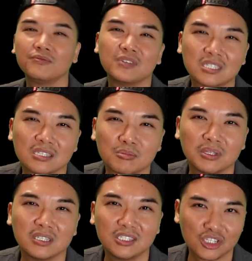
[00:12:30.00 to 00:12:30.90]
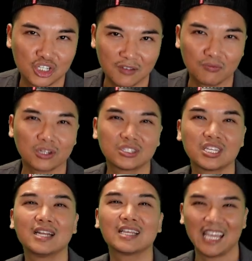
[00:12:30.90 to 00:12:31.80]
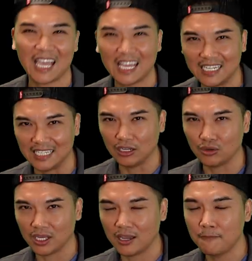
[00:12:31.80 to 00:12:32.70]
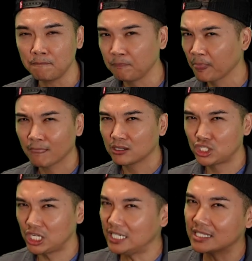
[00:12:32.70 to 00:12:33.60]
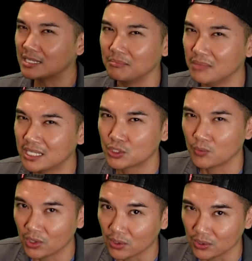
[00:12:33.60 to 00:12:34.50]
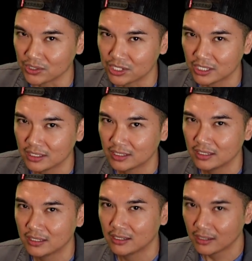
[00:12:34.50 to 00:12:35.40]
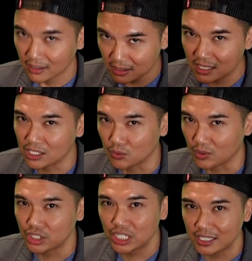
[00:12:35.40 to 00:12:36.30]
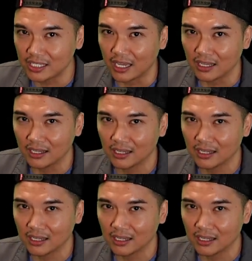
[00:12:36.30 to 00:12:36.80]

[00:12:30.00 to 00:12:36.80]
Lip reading: Vista's police chief, Roxana Kennedy, okay? She doesn't mince words. This is what she said.